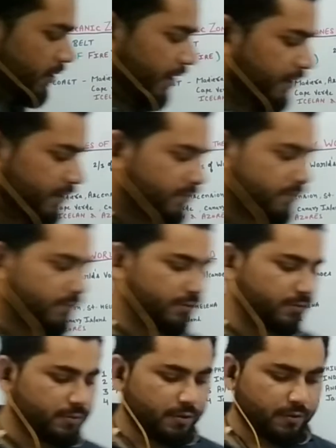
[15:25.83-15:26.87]
Right.
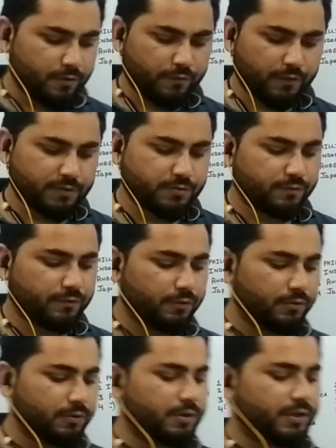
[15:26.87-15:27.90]
So first of
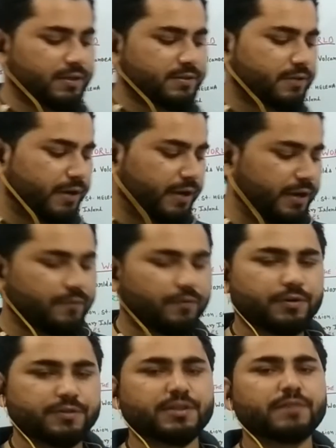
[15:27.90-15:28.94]
all, let us read
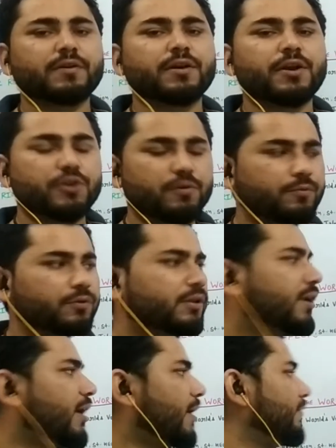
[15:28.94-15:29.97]
what is given in your book.
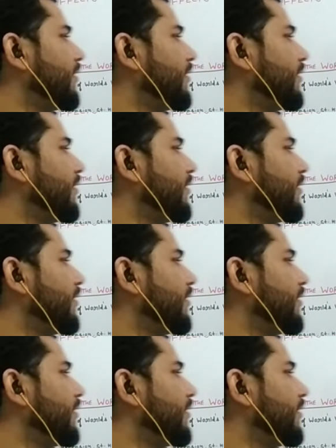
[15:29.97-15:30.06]
Then I